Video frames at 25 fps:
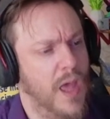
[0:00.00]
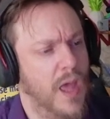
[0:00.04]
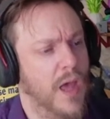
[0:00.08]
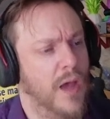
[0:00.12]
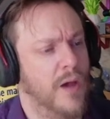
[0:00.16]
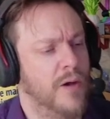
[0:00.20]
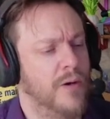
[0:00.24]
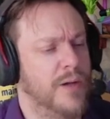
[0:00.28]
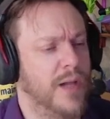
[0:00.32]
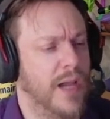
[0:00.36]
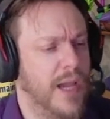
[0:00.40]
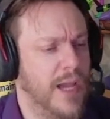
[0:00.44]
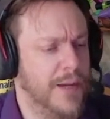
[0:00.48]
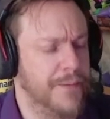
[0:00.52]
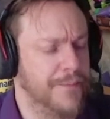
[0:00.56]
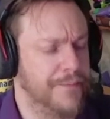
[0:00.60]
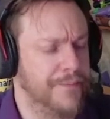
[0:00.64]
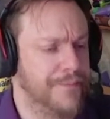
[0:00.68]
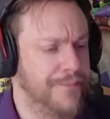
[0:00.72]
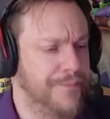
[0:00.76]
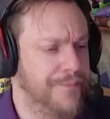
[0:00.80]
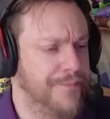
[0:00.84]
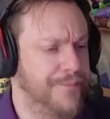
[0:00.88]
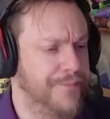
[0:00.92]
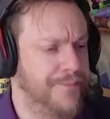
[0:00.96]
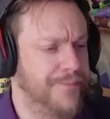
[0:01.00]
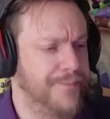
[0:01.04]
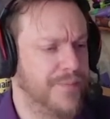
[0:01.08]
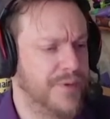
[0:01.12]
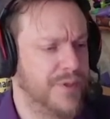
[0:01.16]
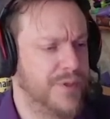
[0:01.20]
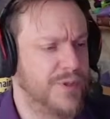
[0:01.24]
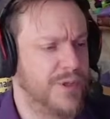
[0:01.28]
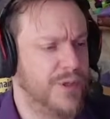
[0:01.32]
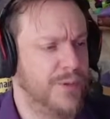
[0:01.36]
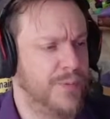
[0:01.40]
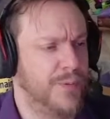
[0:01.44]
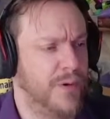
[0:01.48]
Okay,
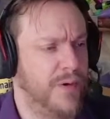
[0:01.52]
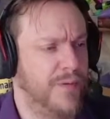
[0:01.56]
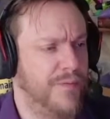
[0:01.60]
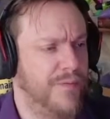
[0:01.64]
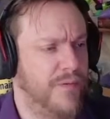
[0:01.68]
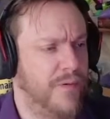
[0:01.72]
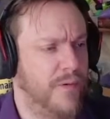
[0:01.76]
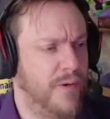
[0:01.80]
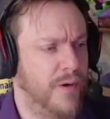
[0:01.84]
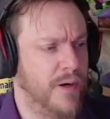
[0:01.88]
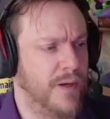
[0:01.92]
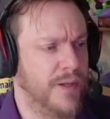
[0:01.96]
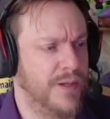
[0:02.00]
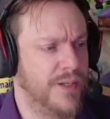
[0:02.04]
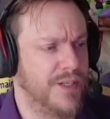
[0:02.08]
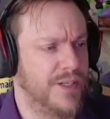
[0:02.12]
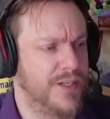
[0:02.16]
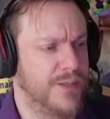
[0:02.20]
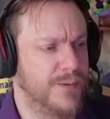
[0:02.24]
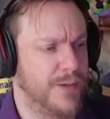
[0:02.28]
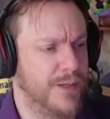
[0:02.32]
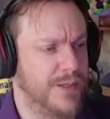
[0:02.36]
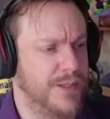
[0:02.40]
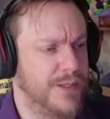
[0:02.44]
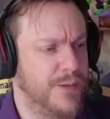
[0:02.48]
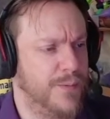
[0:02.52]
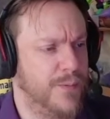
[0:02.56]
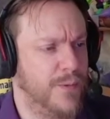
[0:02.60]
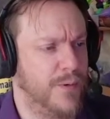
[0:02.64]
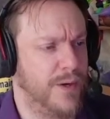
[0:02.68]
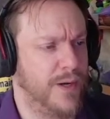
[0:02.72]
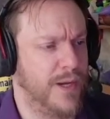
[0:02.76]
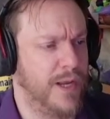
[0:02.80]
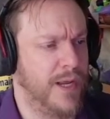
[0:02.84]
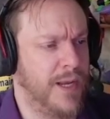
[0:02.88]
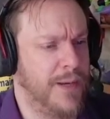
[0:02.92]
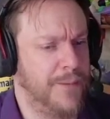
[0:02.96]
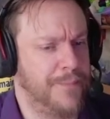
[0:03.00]
so 2.4, and this is what,
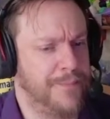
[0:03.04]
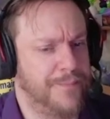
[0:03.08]
2.8?